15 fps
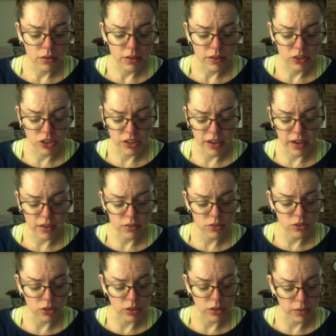she asked,
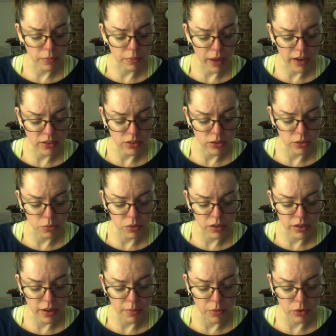turning back to her
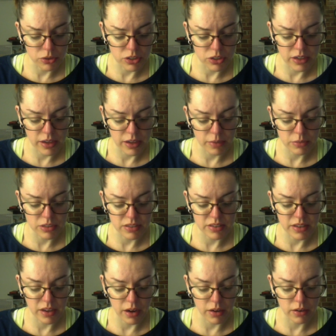work and motioning him to
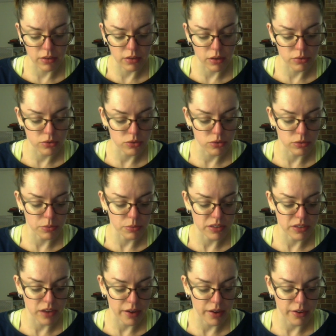sit on a low stool
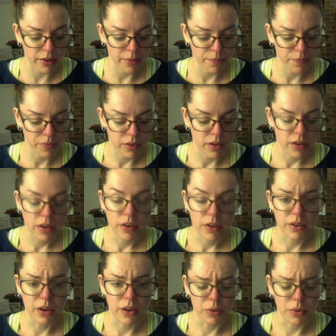beside her.
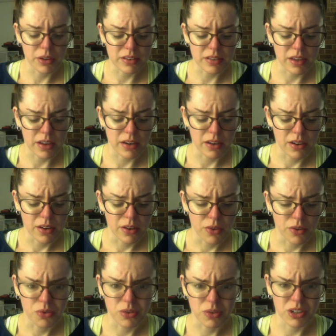"No," he said.
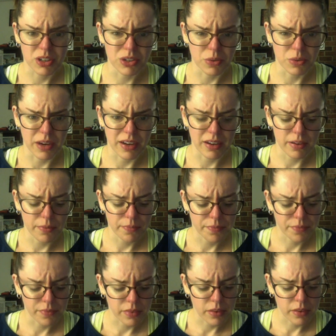"Nor you, eh?"
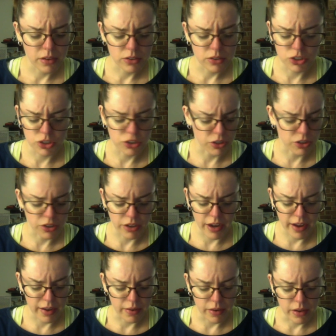She shook her
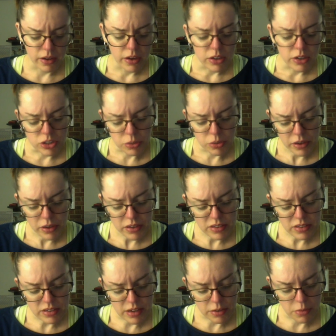head. She wanted to
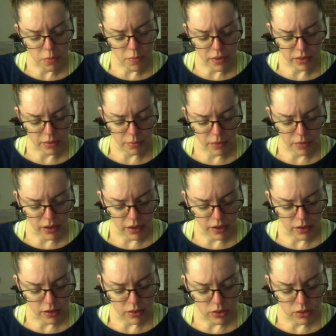tell him about the
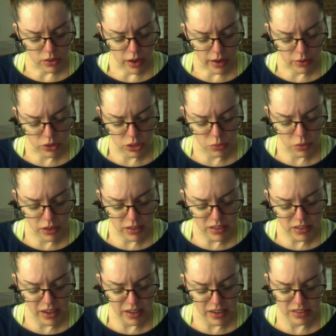money, how she wanted to
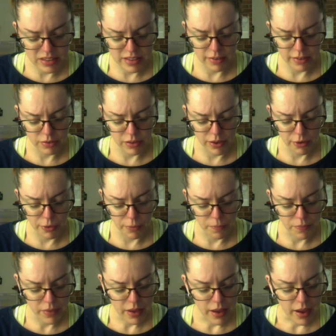get it safely home,
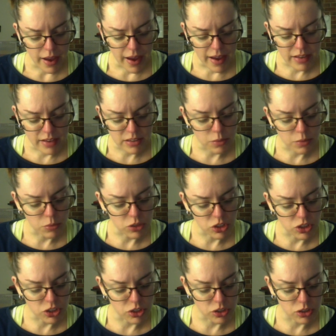ask him what
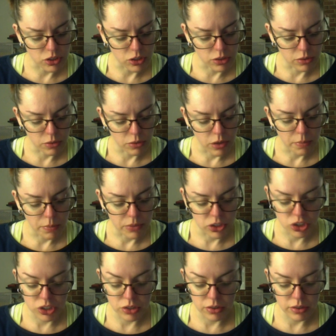she should do, but
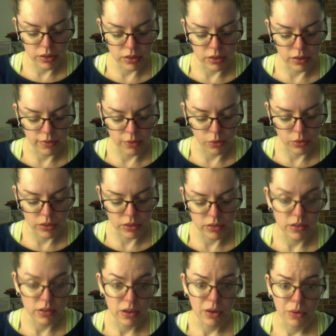she couldn't, of course,
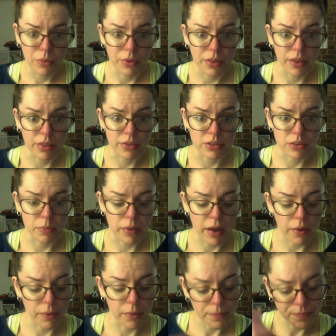with others
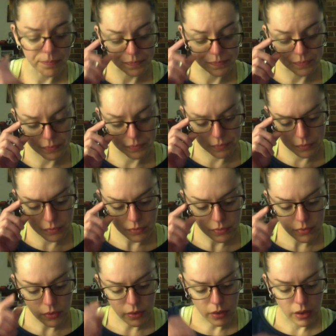about.
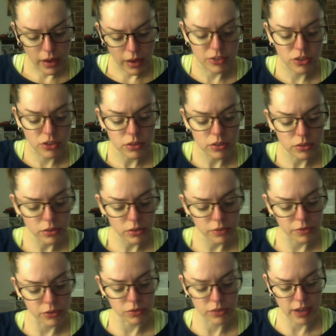"I saw Luke a
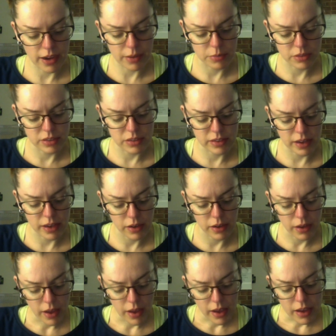few times," he said.
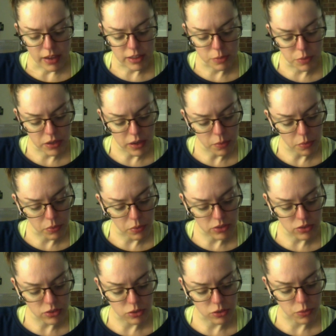"He's been up
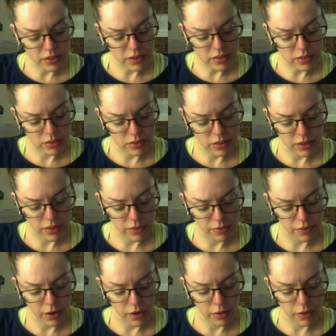once or twice to look at the
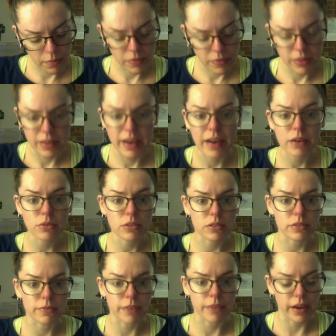farm. The house
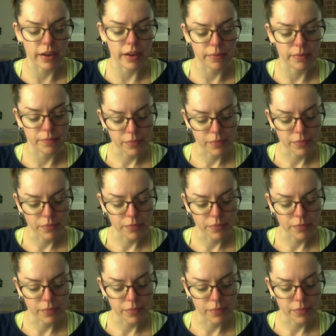is fine."